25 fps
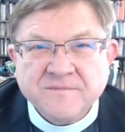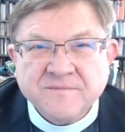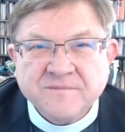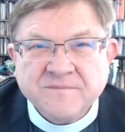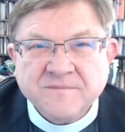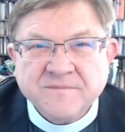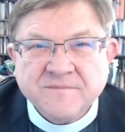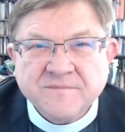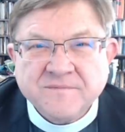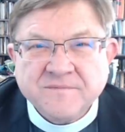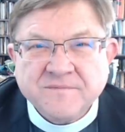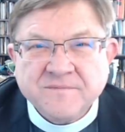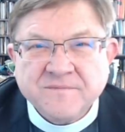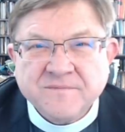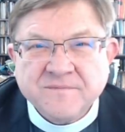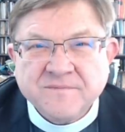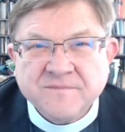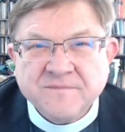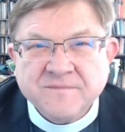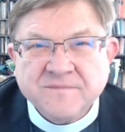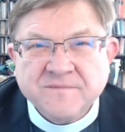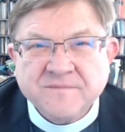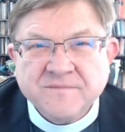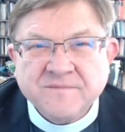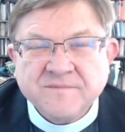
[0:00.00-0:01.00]

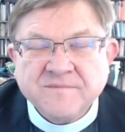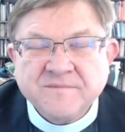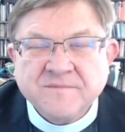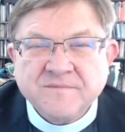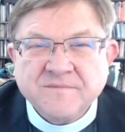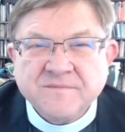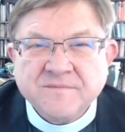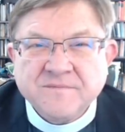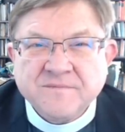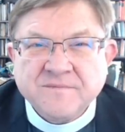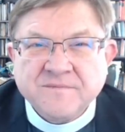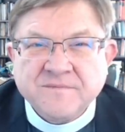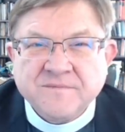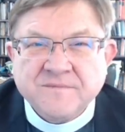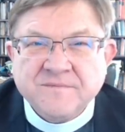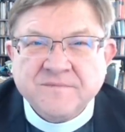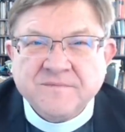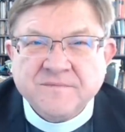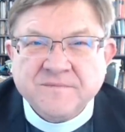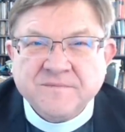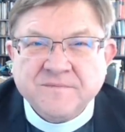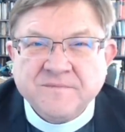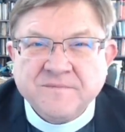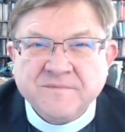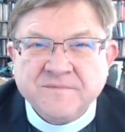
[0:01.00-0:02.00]

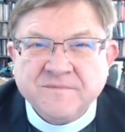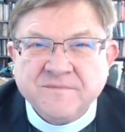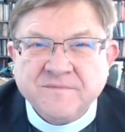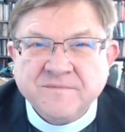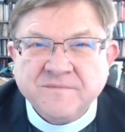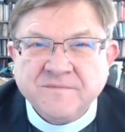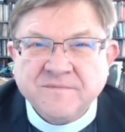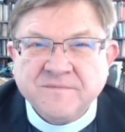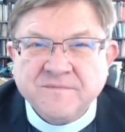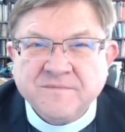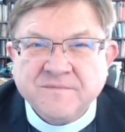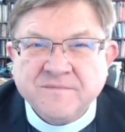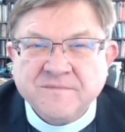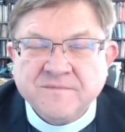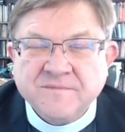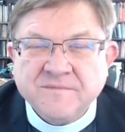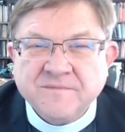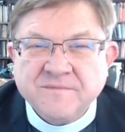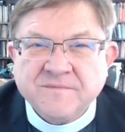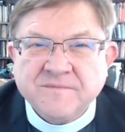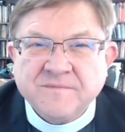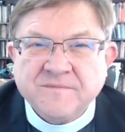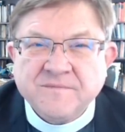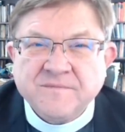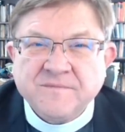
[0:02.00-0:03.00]

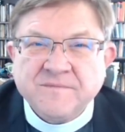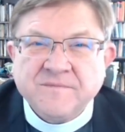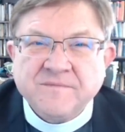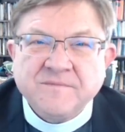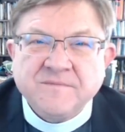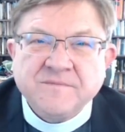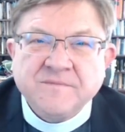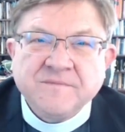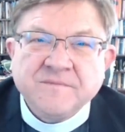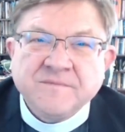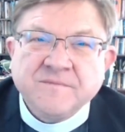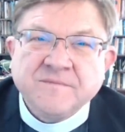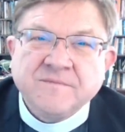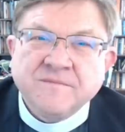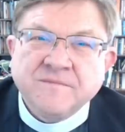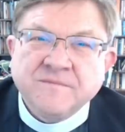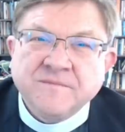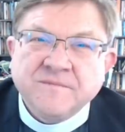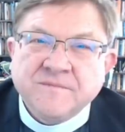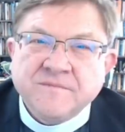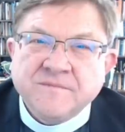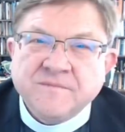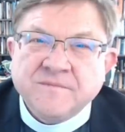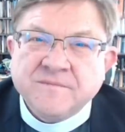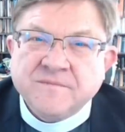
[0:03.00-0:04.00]

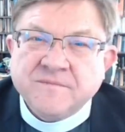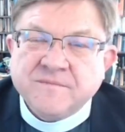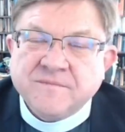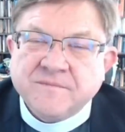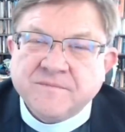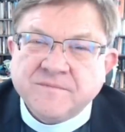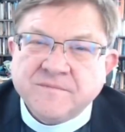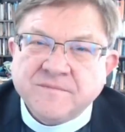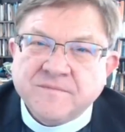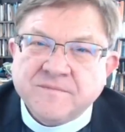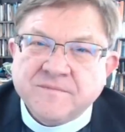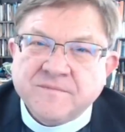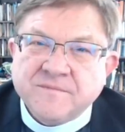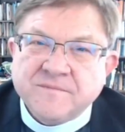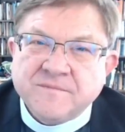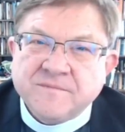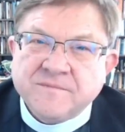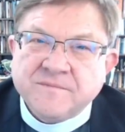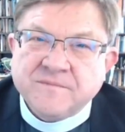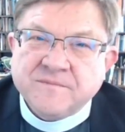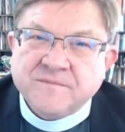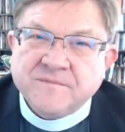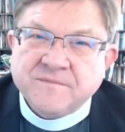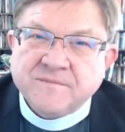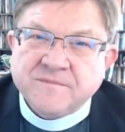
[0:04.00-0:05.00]

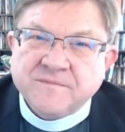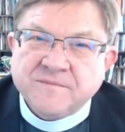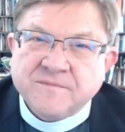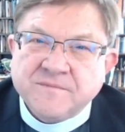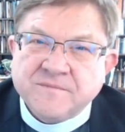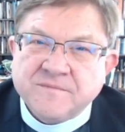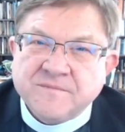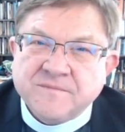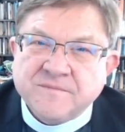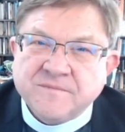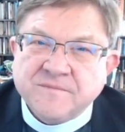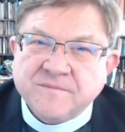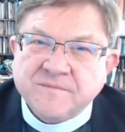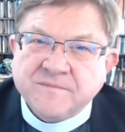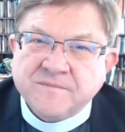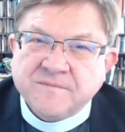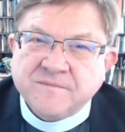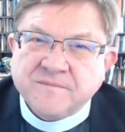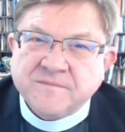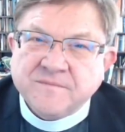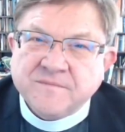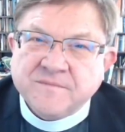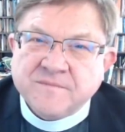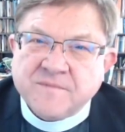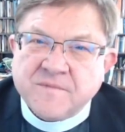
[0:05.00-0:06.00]

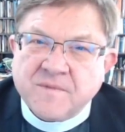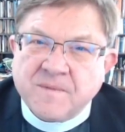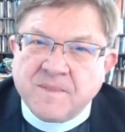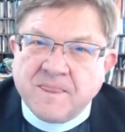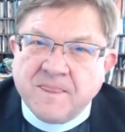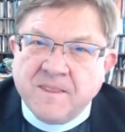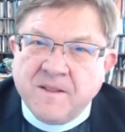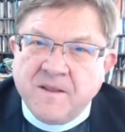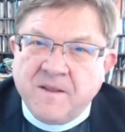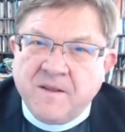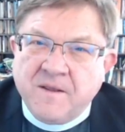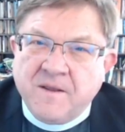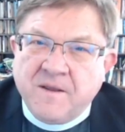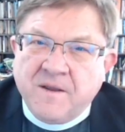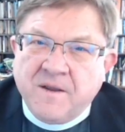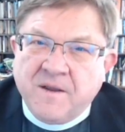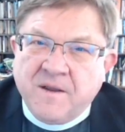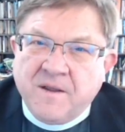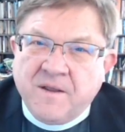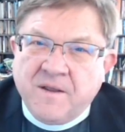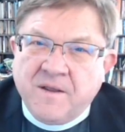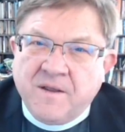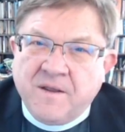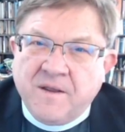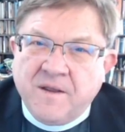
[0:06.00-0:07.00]

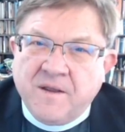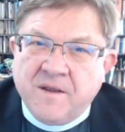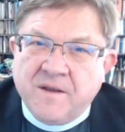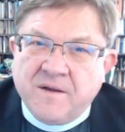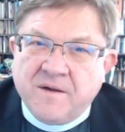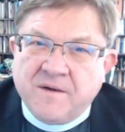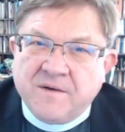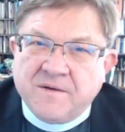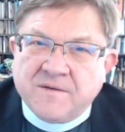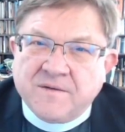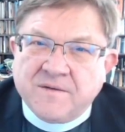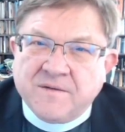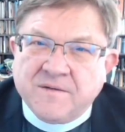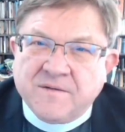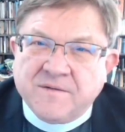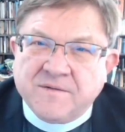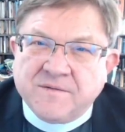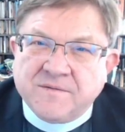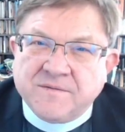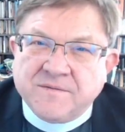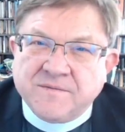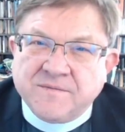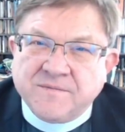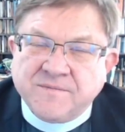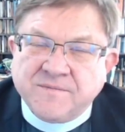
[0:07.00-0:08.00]
(not speaking)